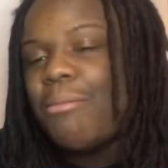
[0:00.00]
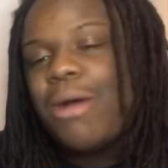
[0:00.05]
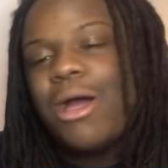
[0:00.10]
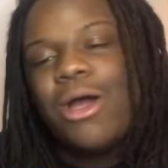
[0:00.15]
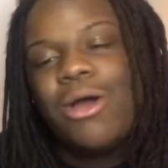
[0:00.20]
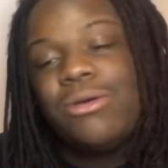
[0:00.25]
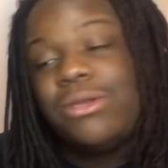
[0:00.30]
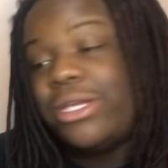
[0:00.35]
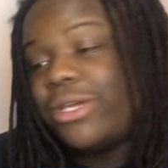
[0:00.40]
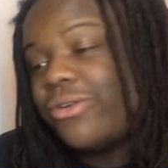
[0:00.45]
My
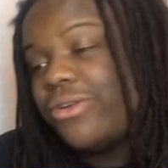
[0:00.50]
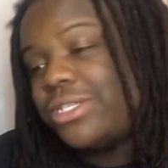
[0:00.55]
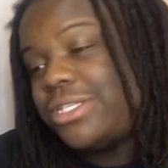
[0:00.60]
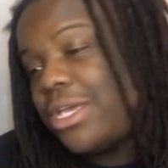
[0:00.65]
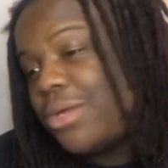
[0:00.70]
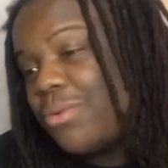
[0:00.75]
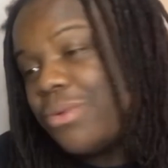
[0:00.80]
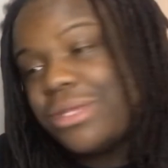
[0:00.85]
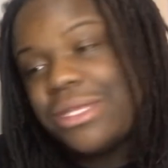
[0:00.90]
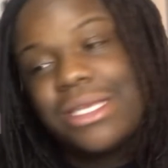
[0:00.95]
only
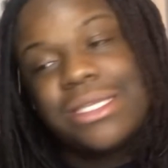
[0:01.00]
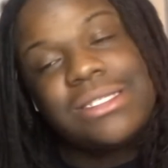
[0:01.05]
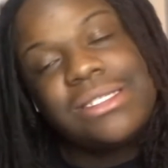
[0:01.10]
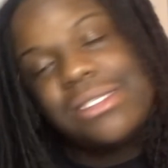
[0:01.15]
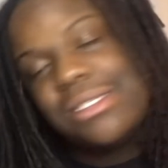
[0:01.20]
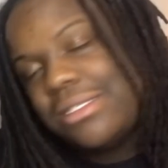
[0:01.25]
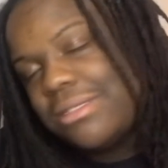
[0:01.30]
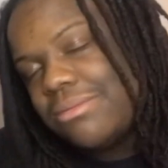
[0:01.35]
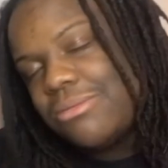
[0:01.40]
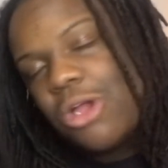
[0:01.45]
critique with this,
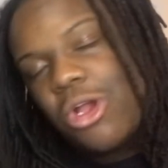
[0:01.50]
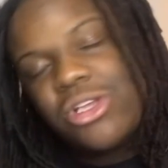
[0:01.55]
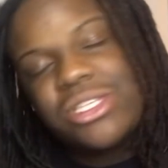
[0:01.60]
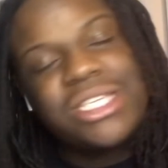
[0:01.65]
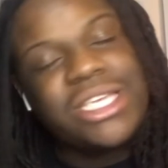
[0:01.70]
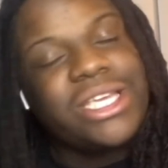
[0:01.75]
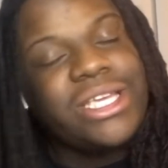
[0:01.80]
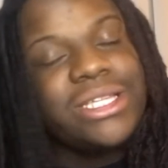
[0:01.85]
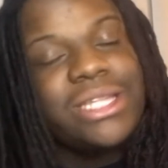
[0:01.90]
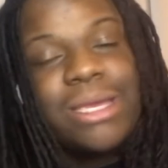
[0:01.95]

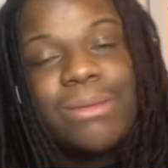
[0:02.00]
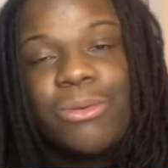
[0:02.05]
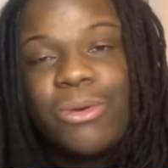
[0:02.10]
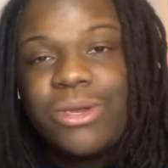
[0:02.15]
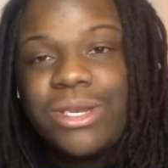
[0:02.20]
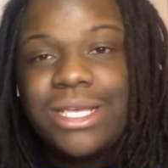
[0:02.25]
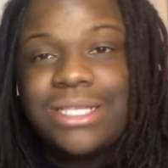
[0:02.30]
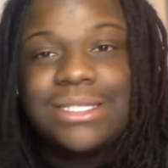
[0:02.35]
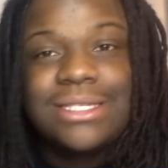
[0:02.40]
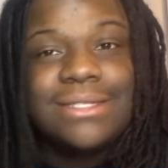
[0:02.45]
articulate more.
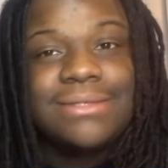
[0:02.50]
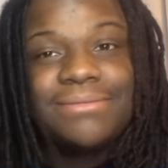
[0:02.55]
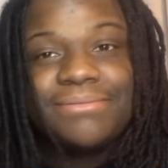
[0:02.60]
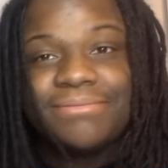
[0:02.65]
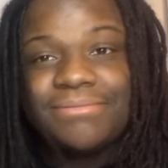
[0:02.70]
That's it.